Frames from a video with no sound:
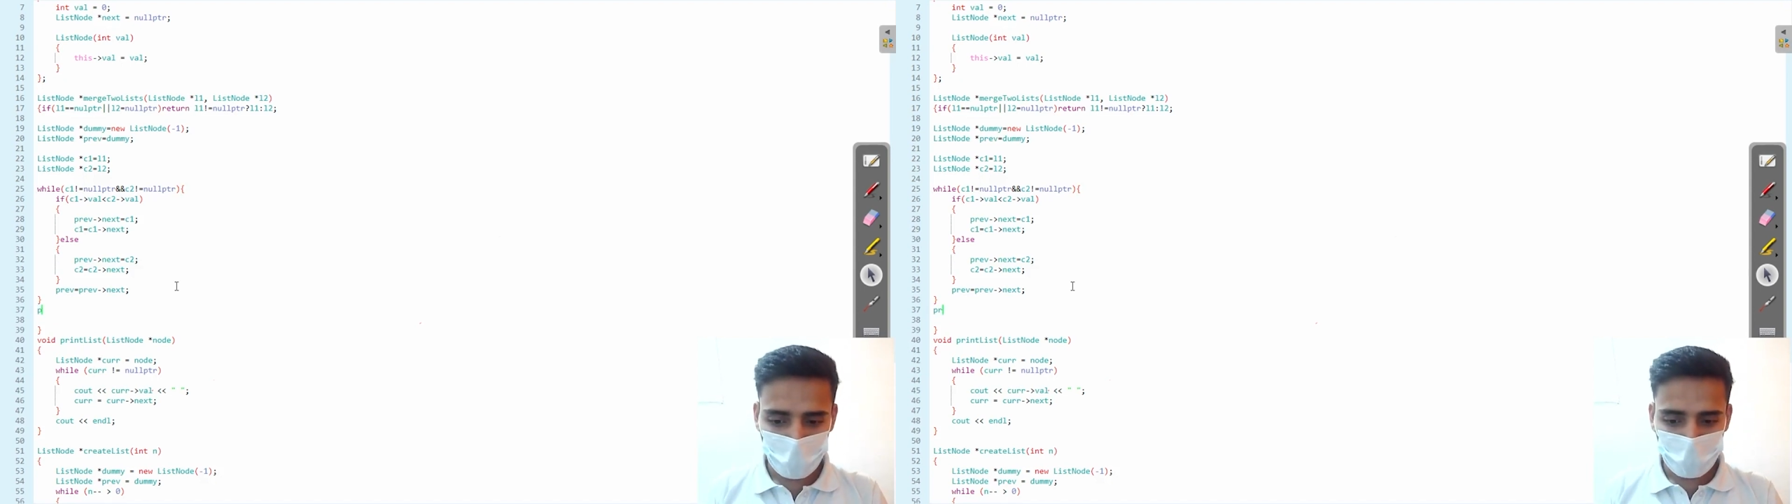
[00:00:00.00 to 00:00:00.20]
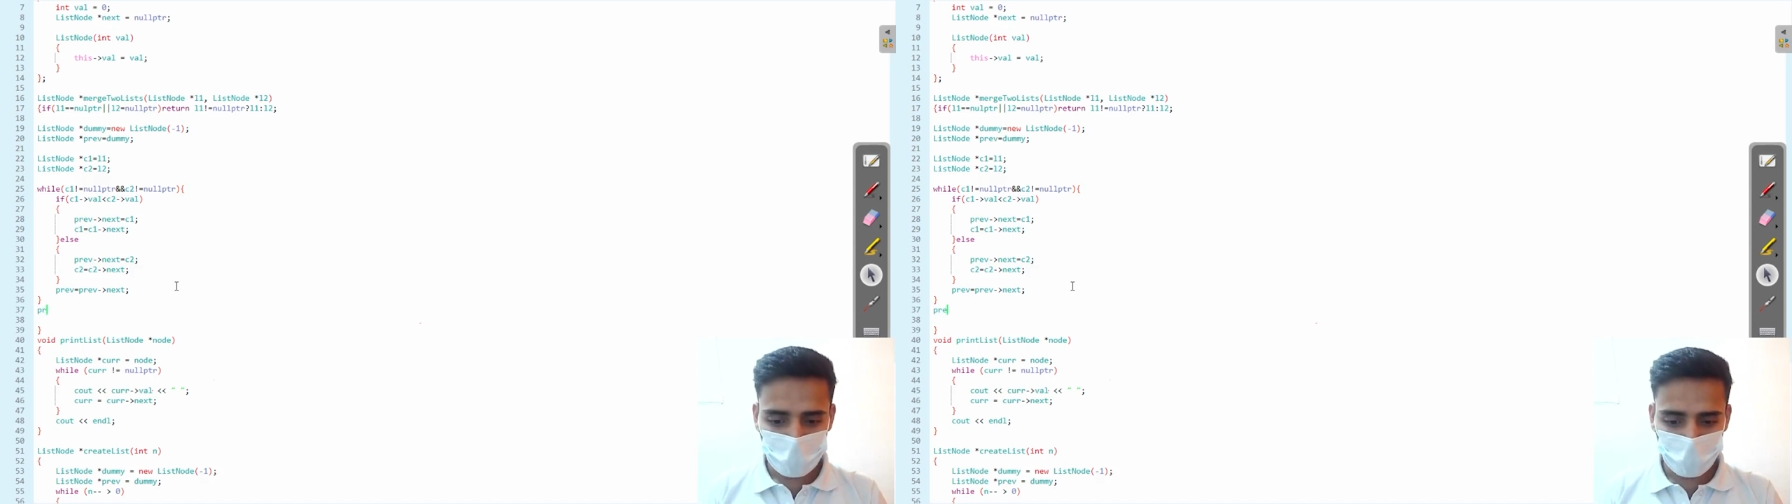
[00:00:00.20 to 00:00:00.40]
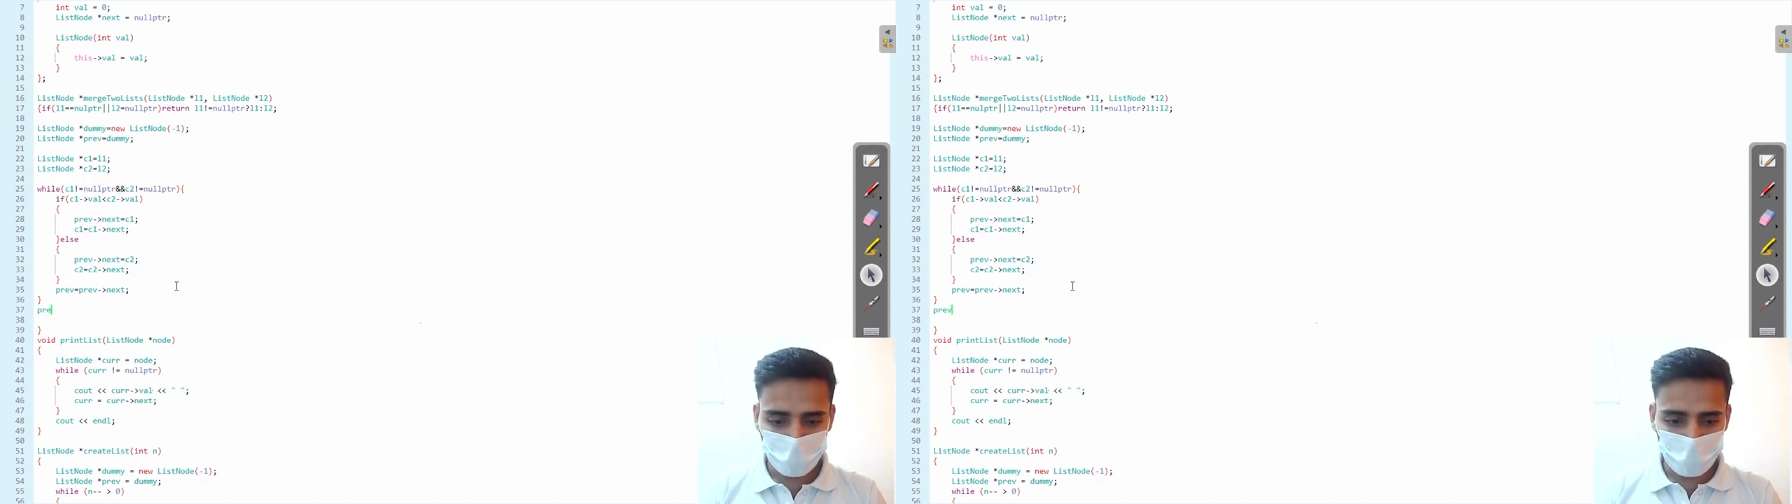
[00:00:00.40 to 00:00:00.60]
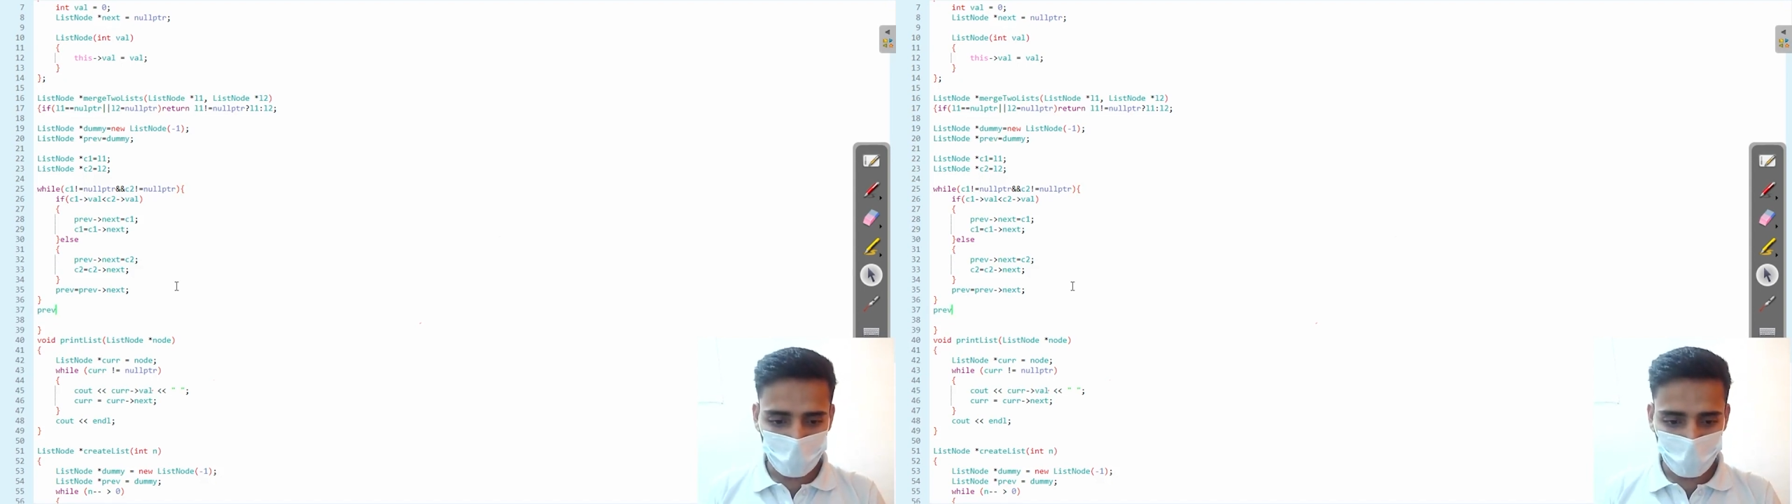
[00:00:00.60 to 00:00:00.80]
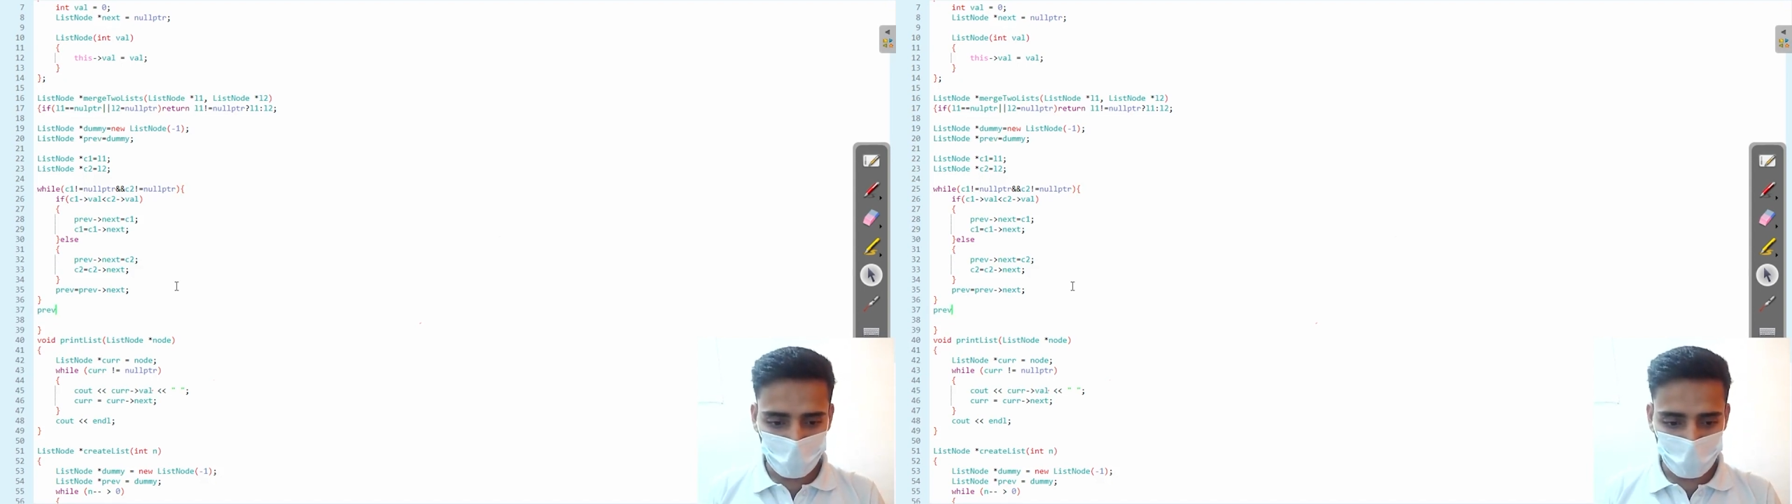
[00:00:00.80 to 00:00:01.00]
so
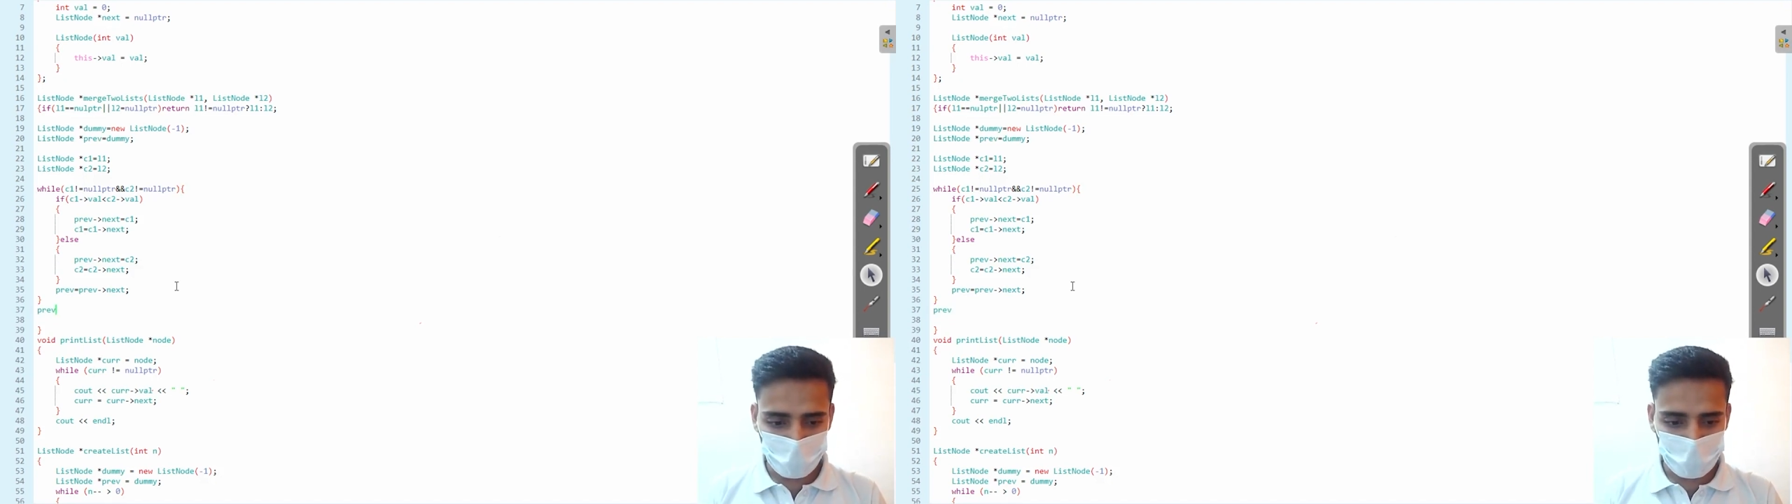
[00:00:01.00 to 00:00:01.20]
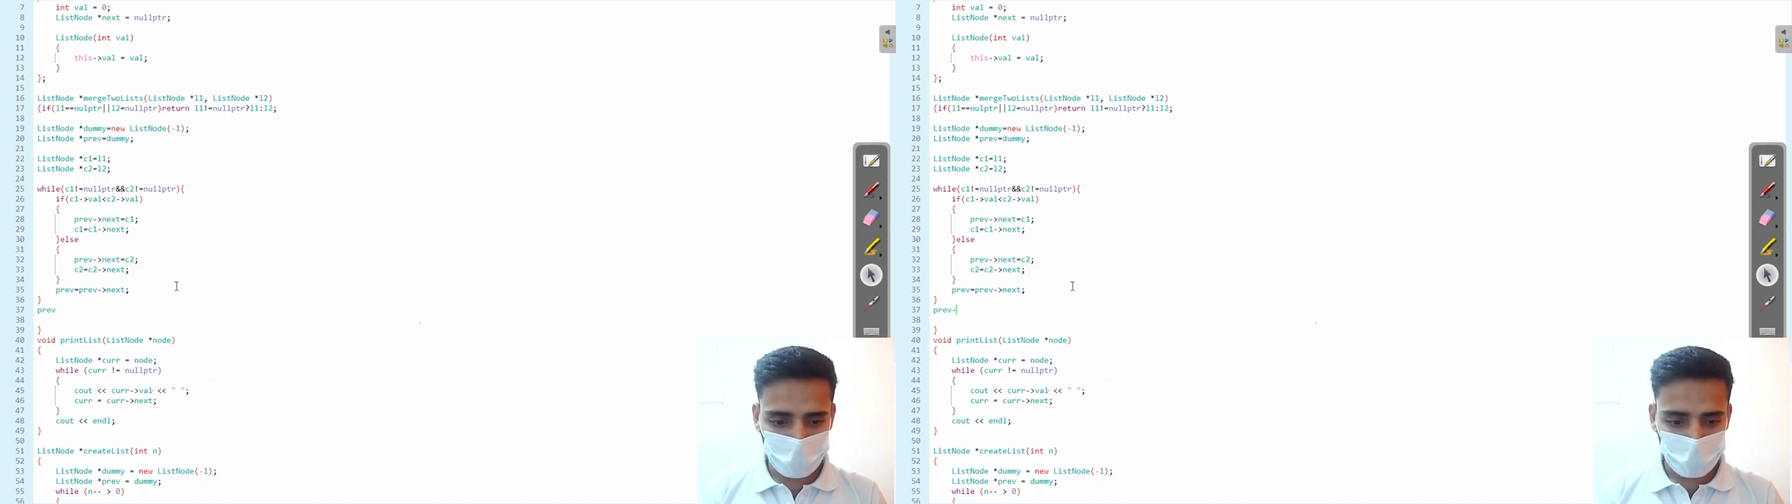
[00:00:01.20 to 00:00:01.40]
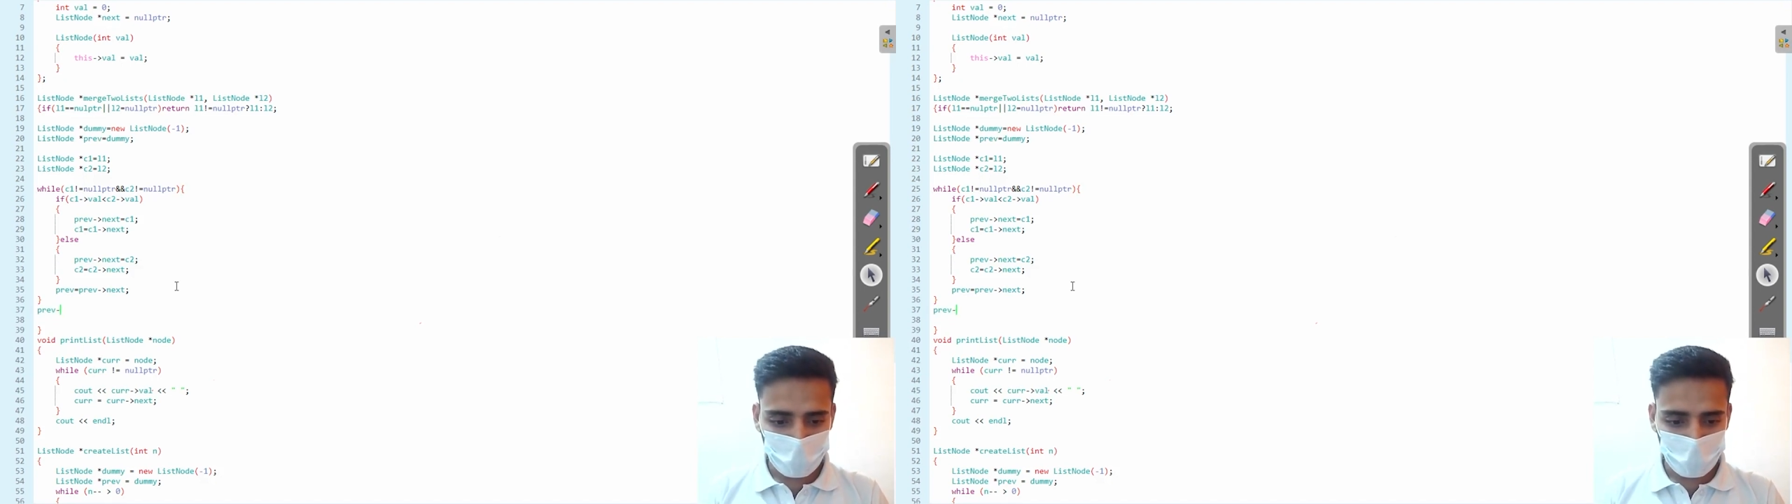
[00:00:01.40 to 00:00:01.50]
previous